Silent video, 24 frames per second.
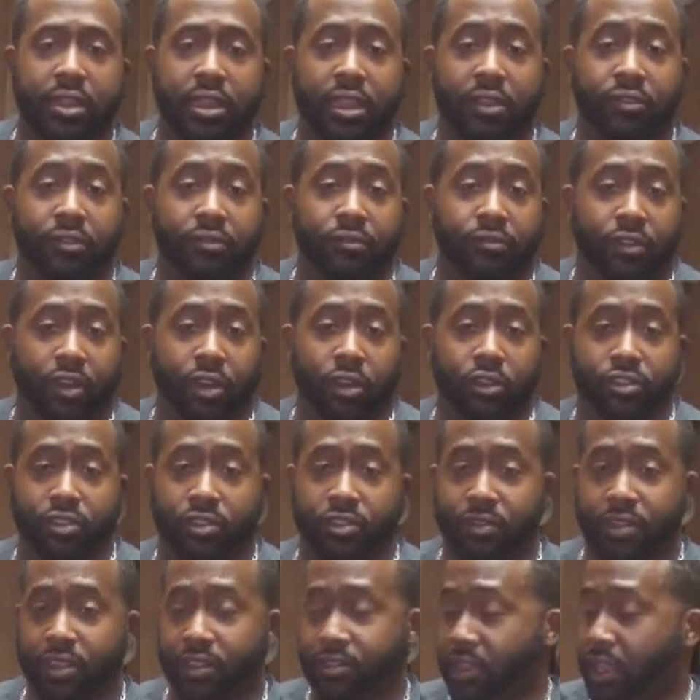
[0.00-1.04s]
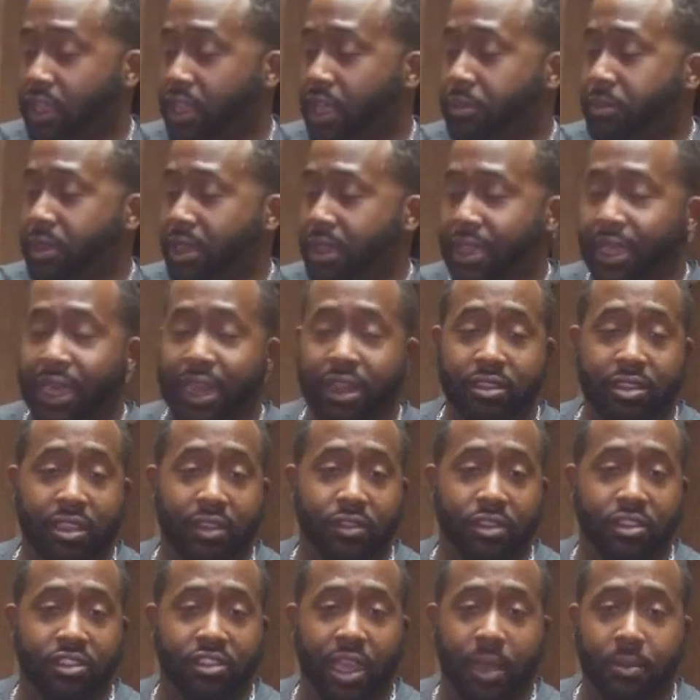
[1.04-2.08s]
different versions of this. They come in a lot of
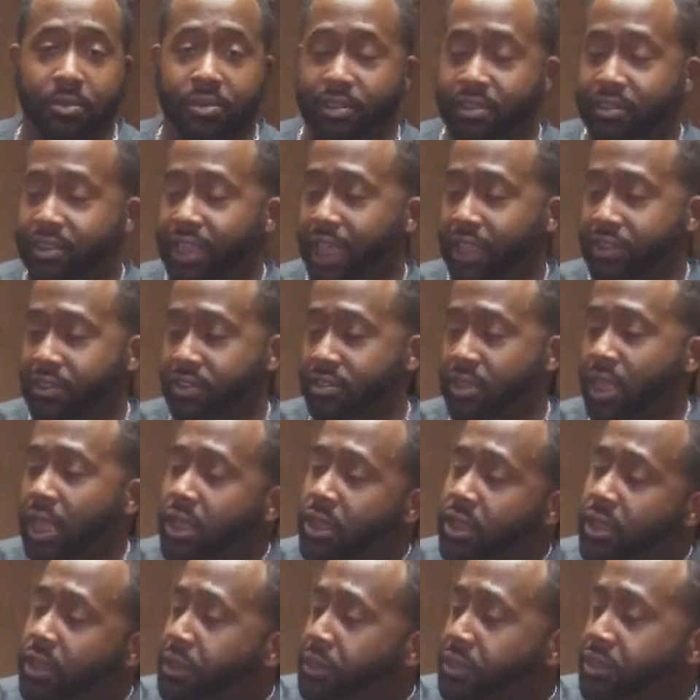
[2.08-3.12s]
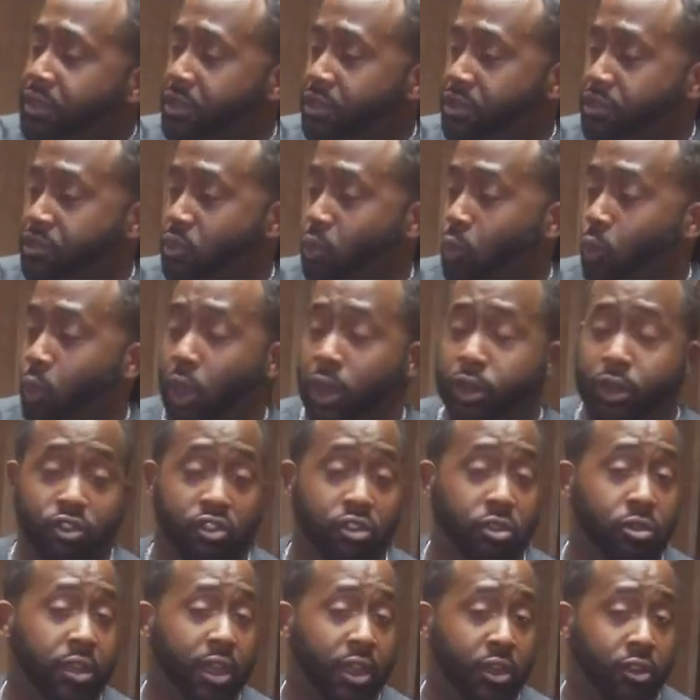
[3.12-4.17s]
different shapes and sizes. There's one or
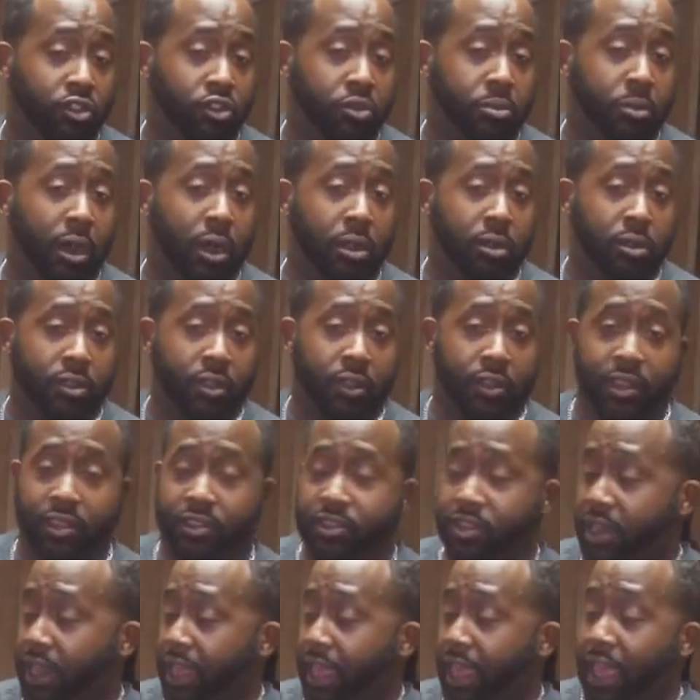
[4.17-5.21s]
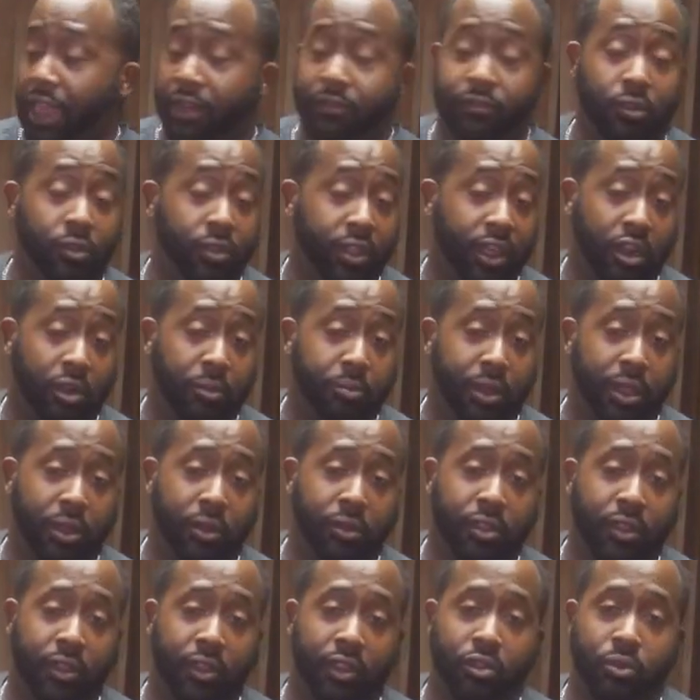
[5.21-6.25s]
two that are smaller than this and a handful that are
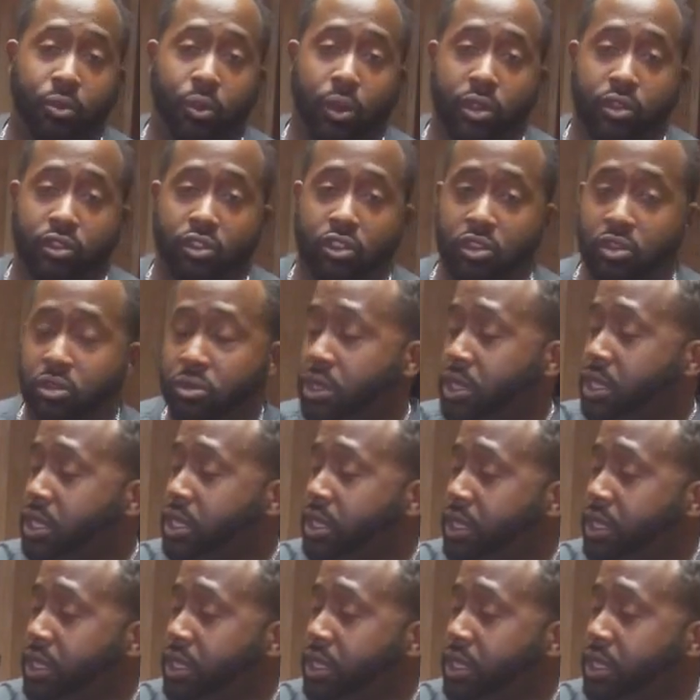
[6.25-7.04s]
bigger than this one too.